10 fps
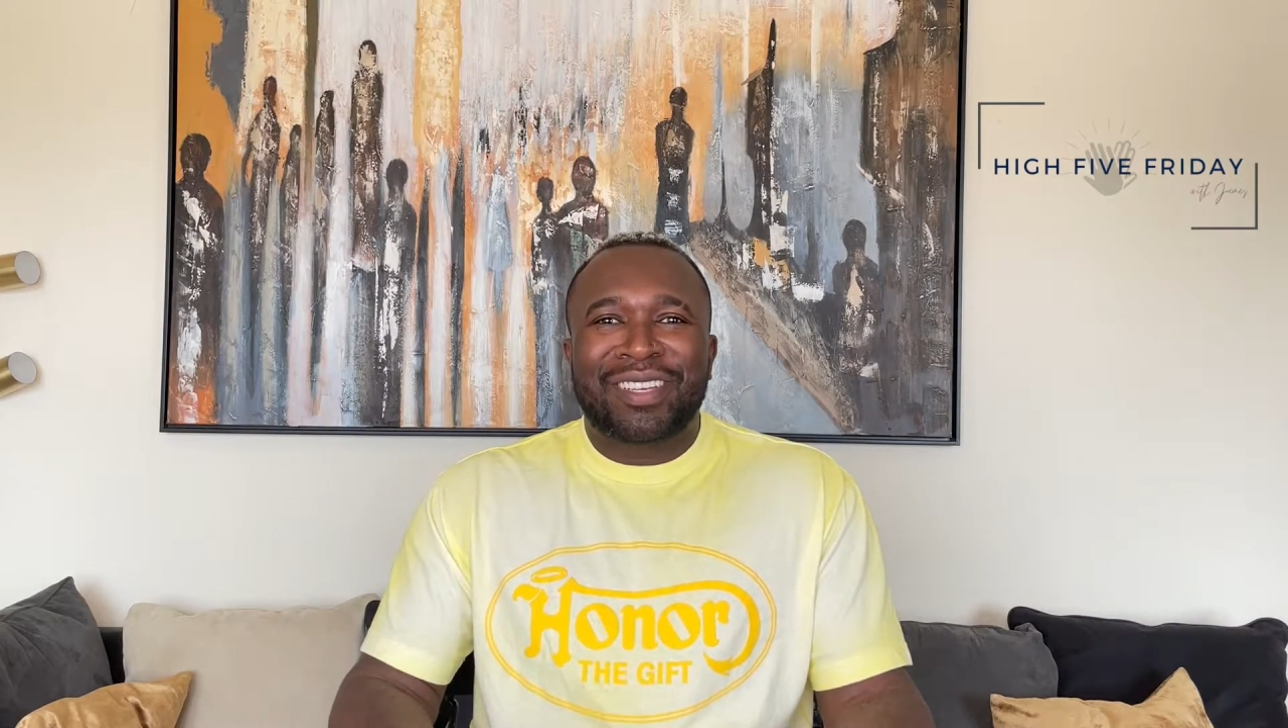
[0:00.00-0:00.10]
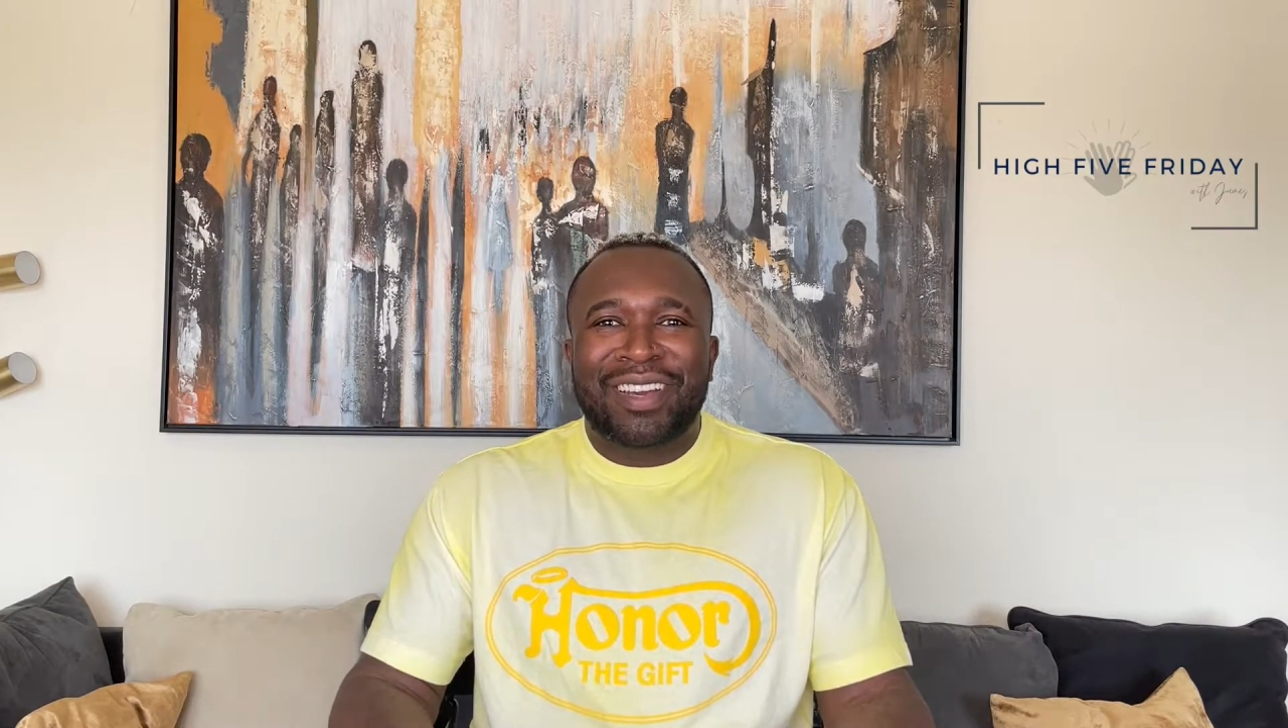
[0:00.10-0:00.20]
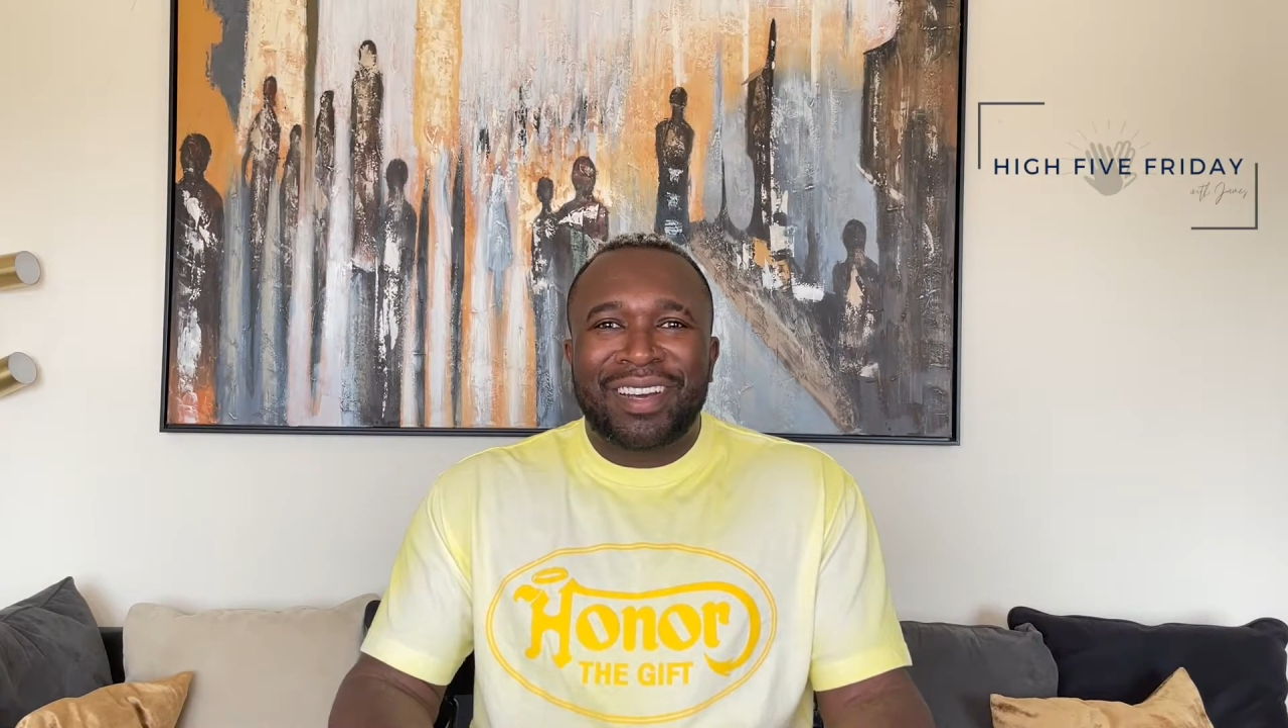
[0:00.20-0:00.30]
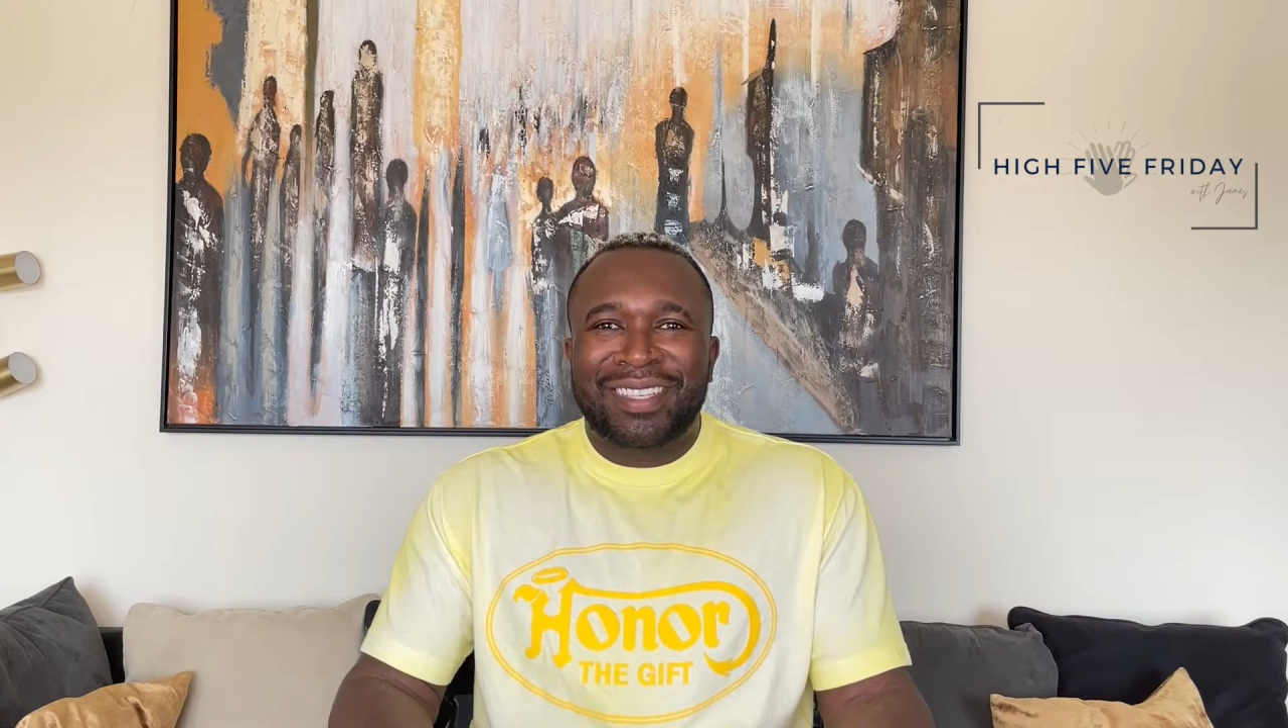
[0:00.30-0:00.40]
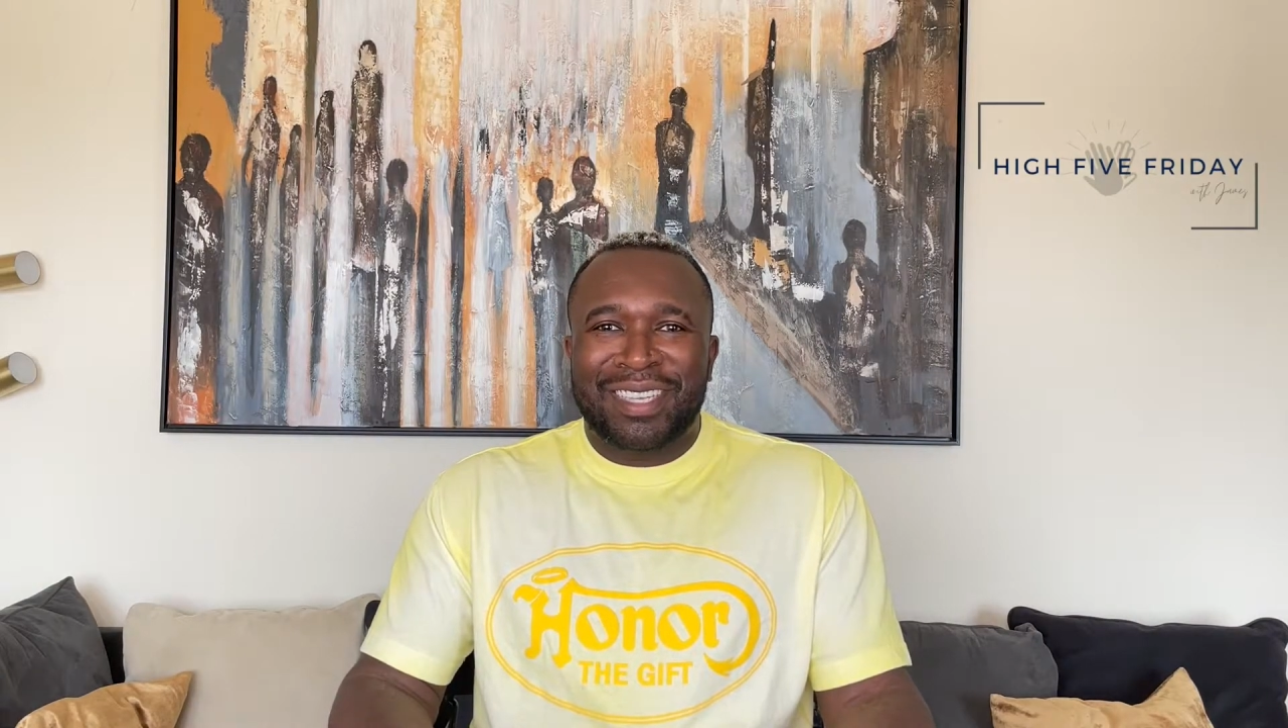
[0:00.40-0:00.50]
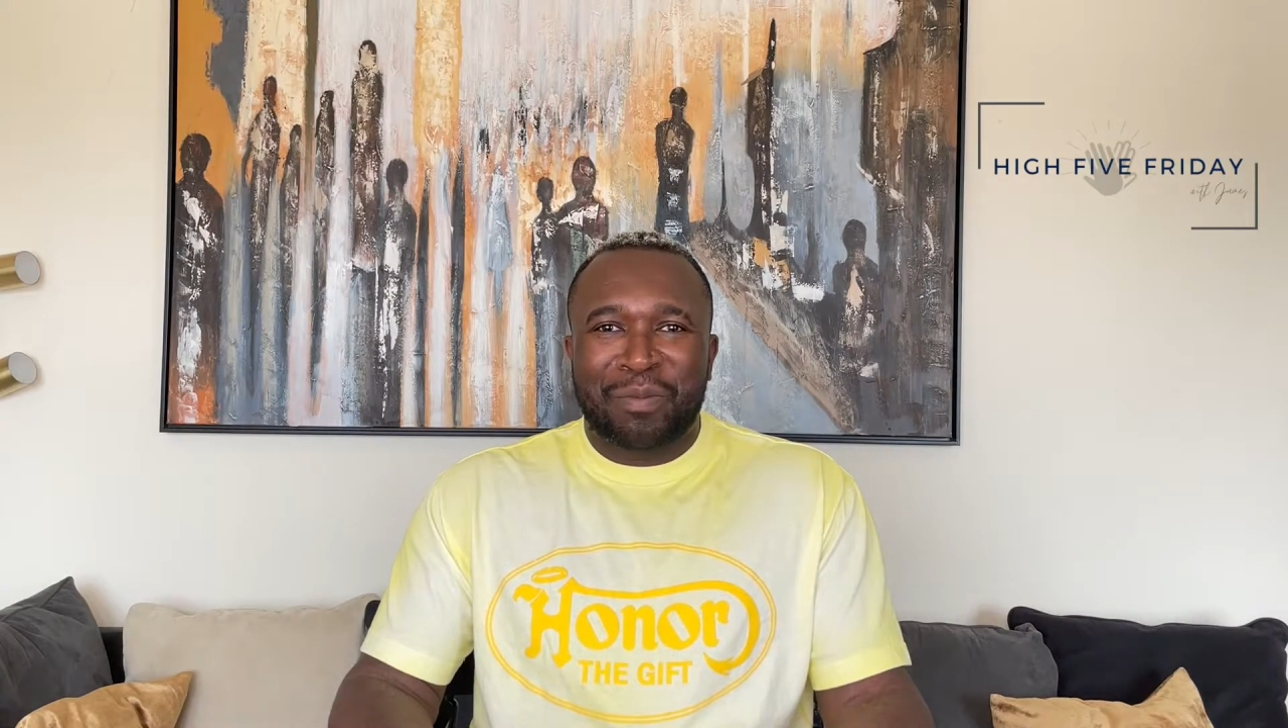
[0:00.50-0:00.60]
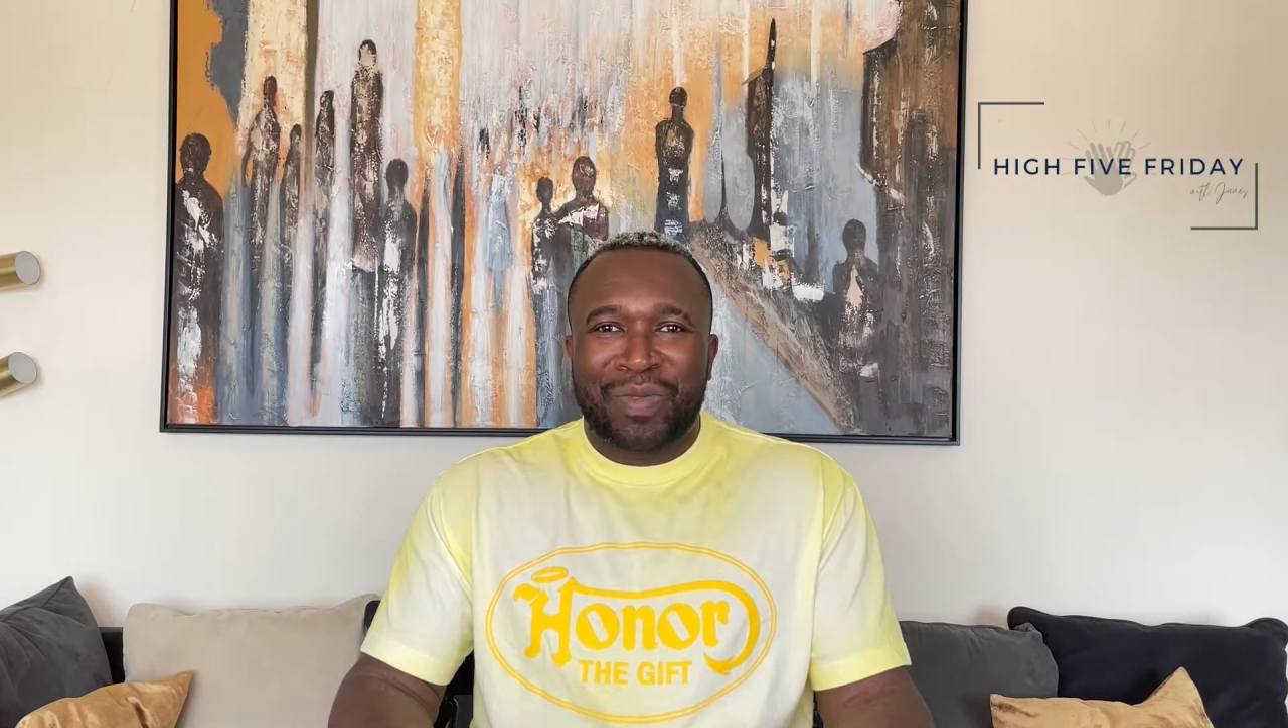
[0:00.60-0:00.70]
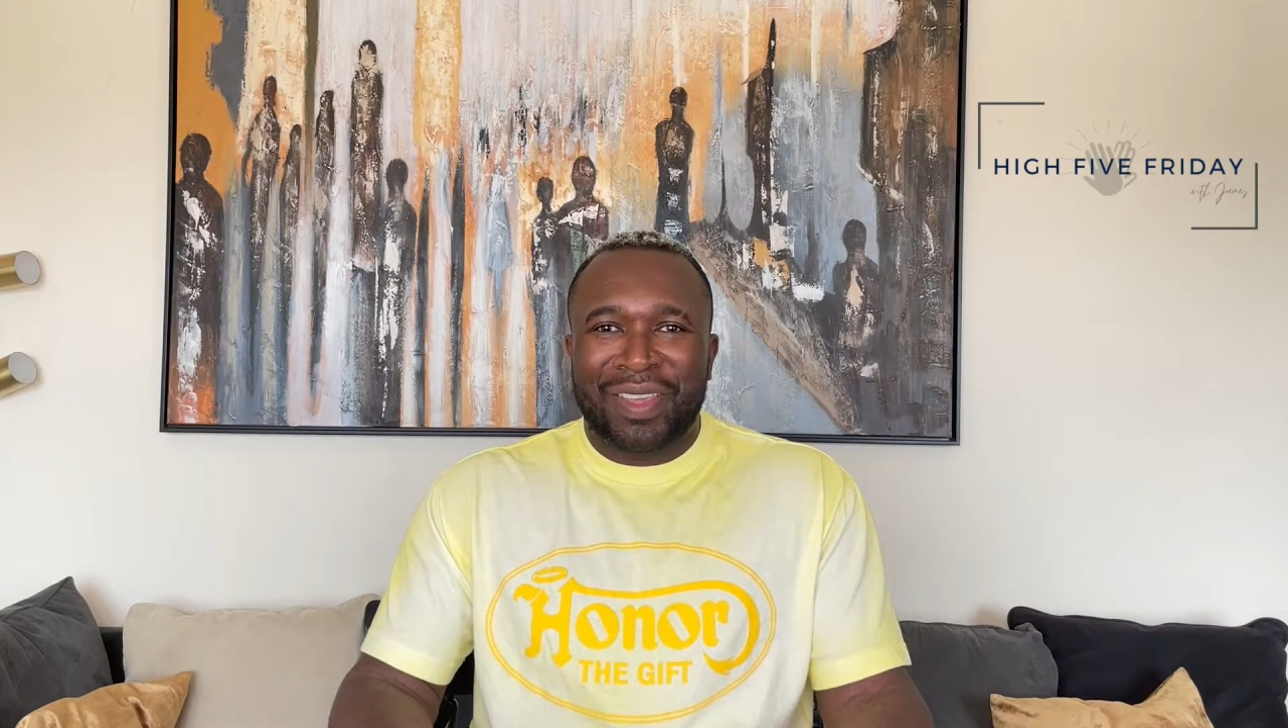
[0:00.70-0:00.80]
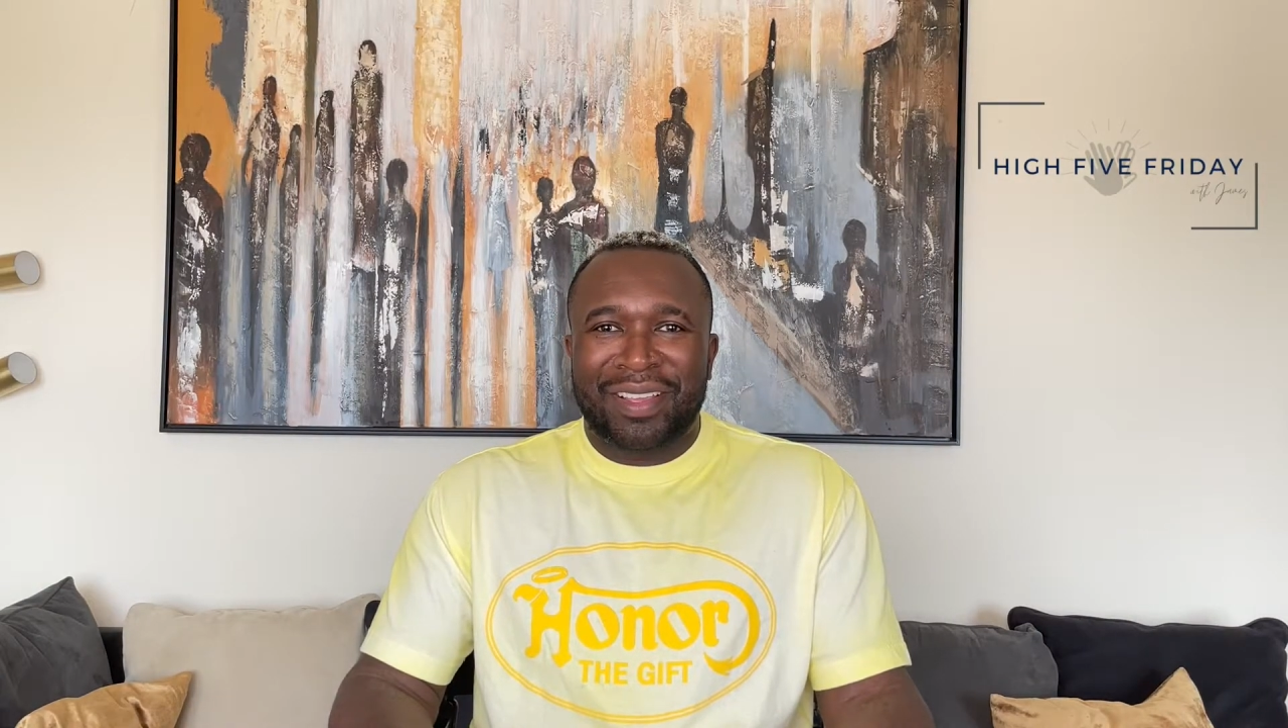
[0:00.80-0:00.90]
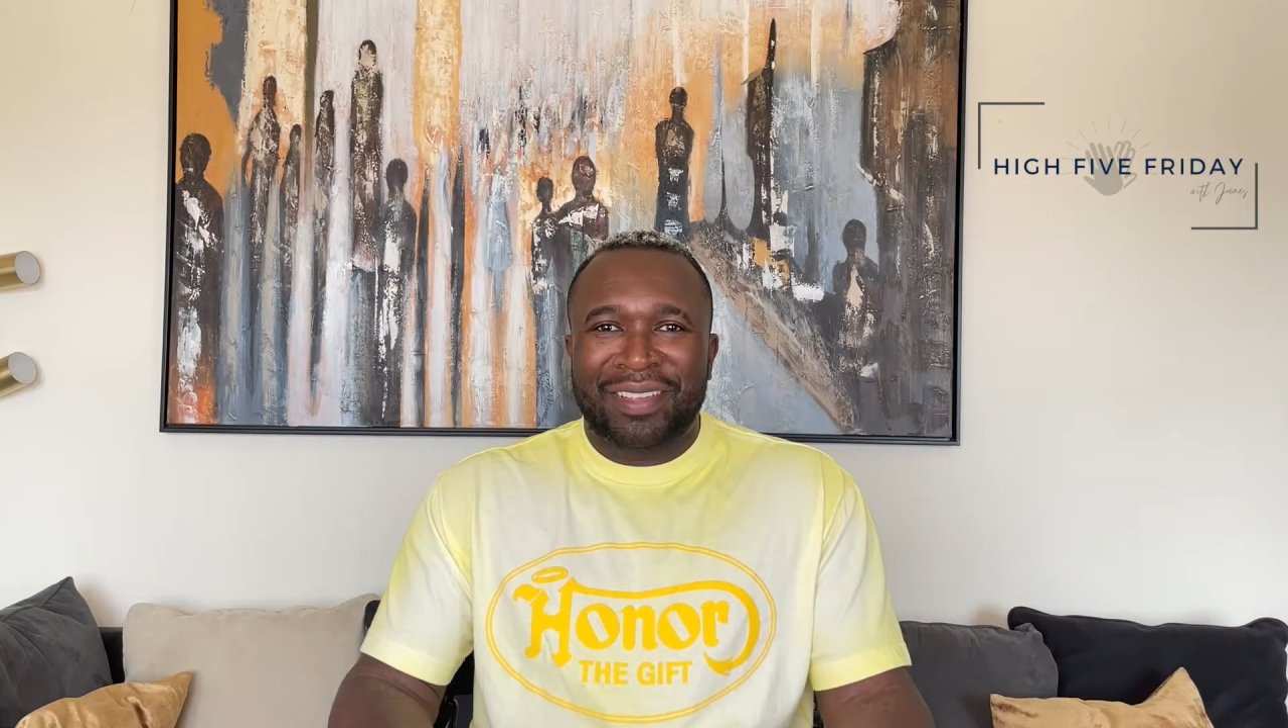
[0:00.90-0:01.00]
cook
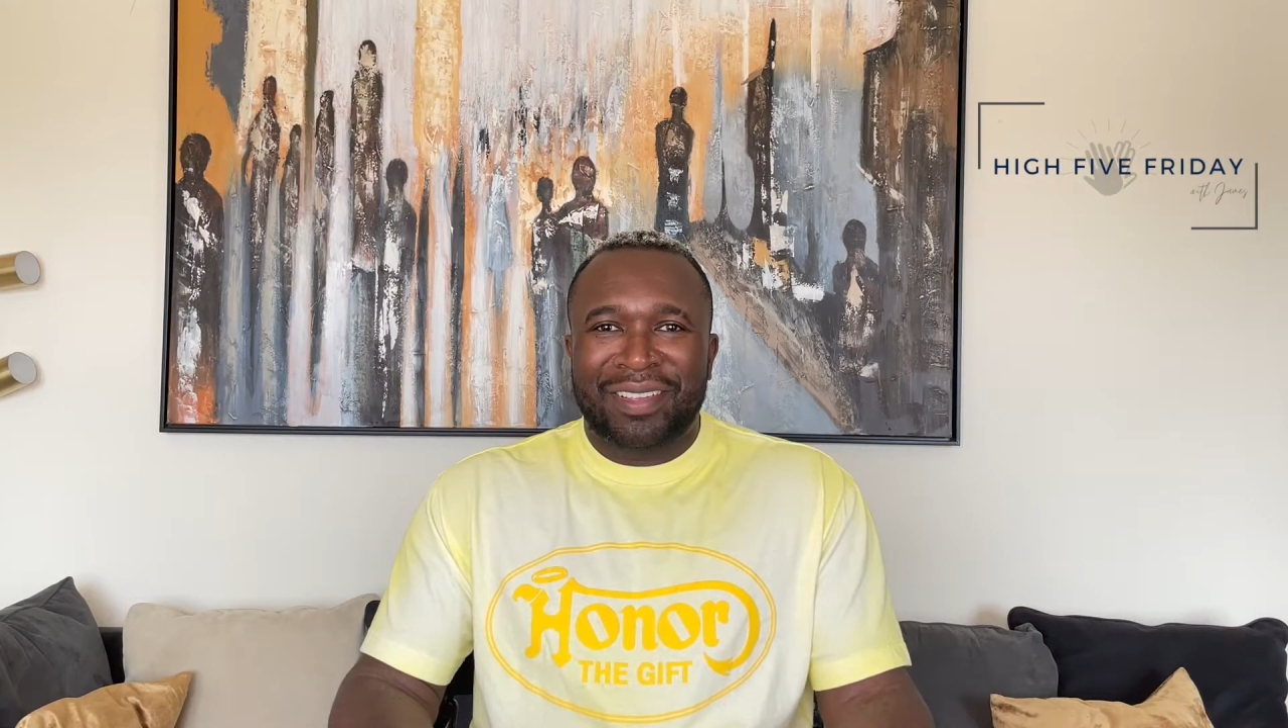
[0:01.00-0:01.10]
something.